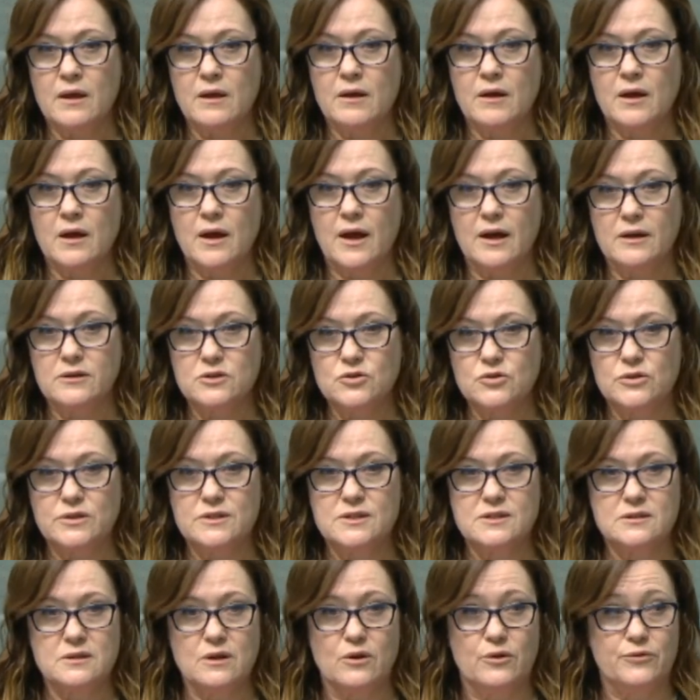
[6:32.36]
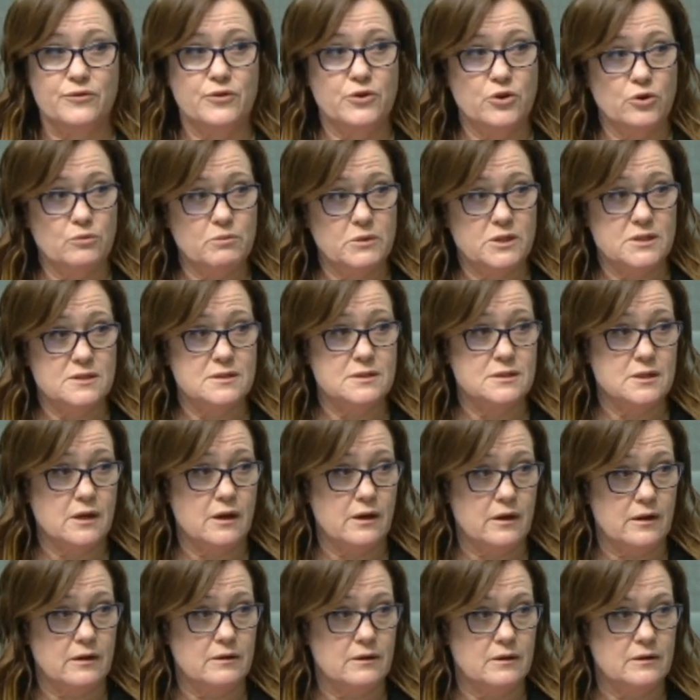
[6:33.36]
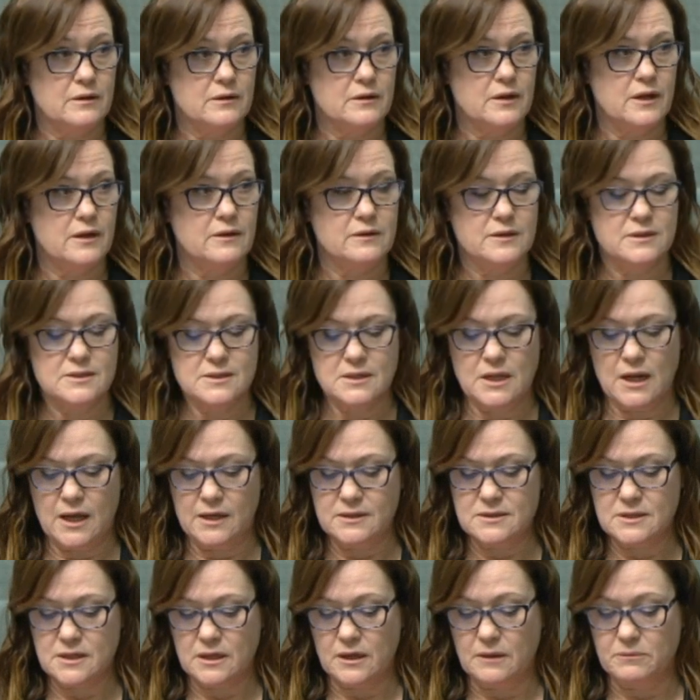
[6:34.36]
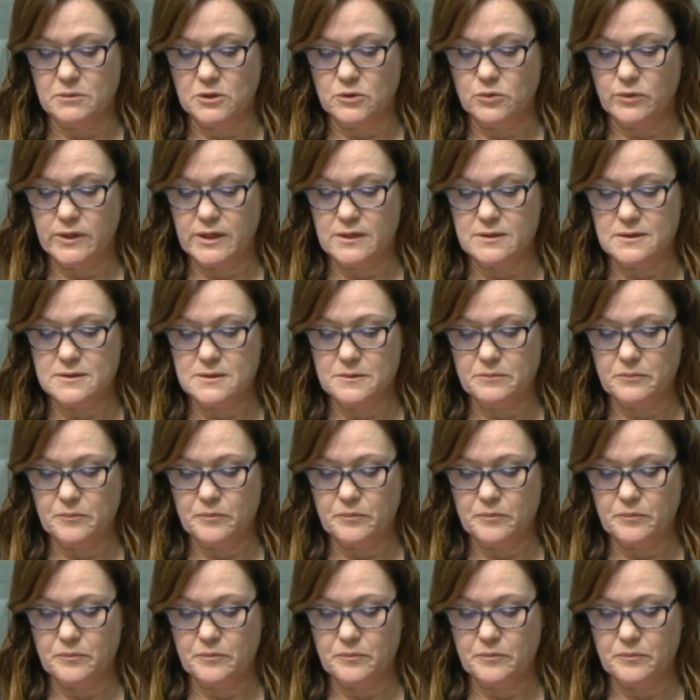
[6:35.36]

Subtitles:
Hundreds of humans died in this last couple of weeks.